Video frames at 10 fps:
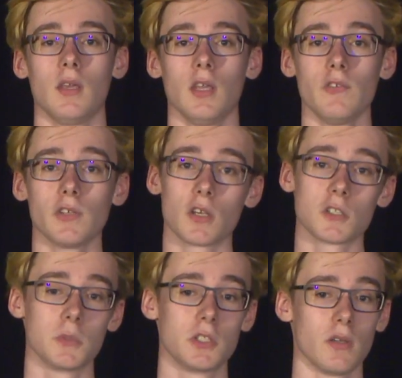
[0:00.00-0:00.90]
If you're going
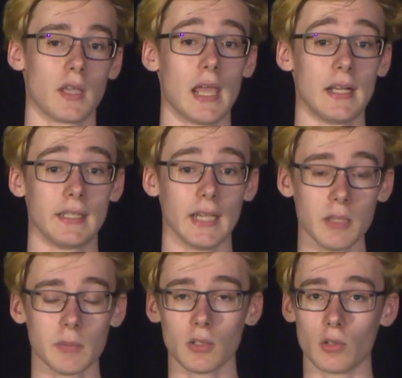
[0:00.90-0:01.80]
to be doing any
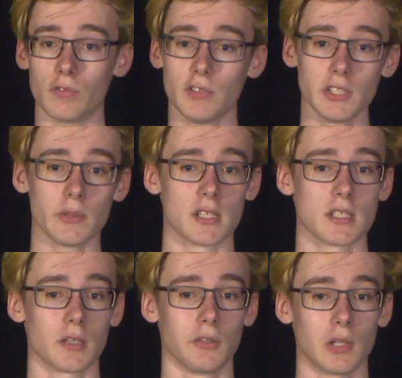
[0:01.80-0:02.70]
gaming or video
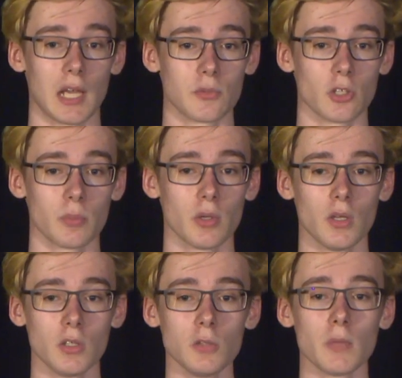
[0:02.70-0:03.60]
editing on your laptop,
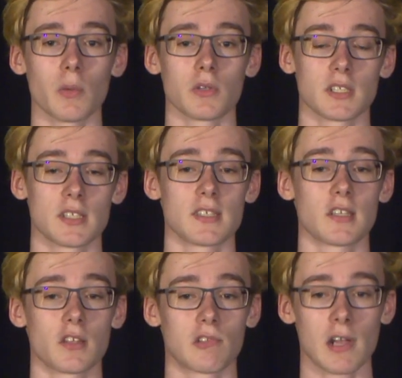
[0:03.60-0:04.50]
you may want to
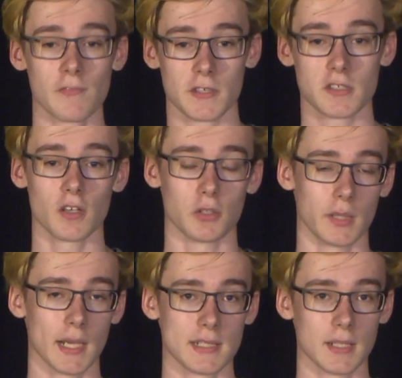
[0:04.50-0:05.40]
consider the graphics card
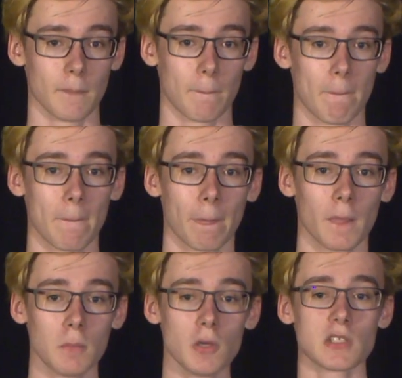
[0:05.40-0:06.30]
you're getting.
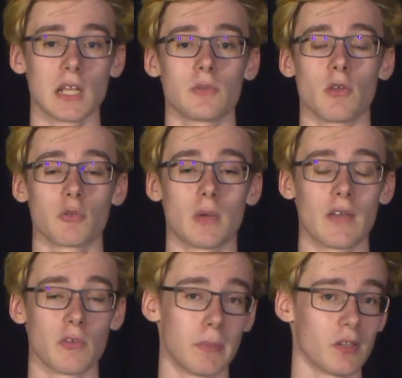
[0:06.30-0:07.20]
Most laptops will
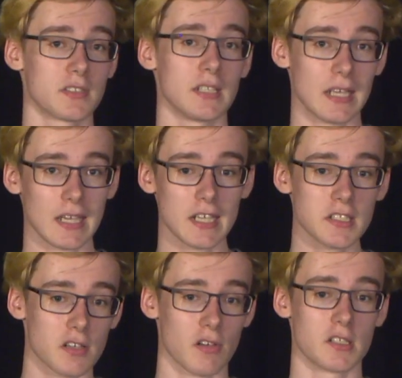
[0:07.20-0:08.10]
have a built-in
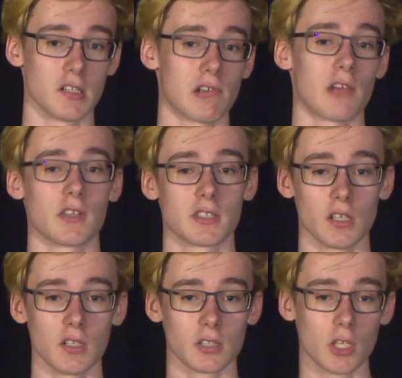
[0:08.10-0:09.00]
integrated graphics
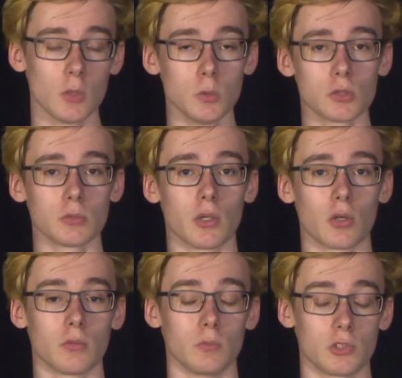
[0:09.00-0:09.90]
card, which will
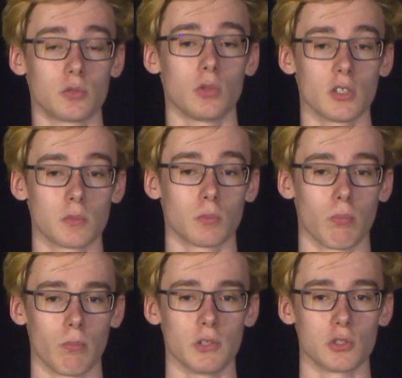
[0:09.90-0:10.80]

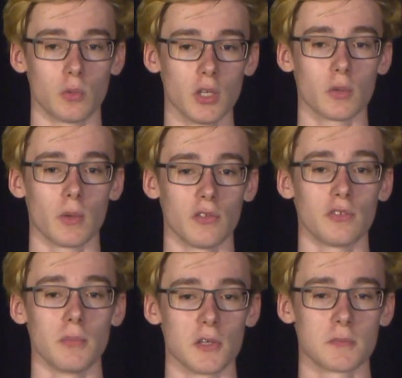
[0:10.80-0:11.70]
work well
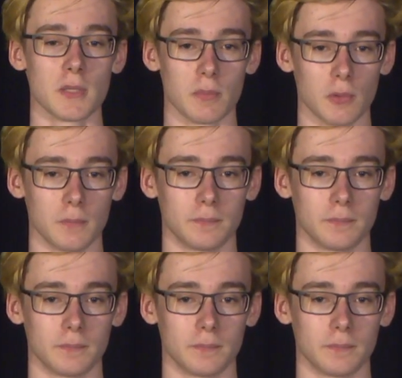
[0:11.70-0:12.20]
for most people.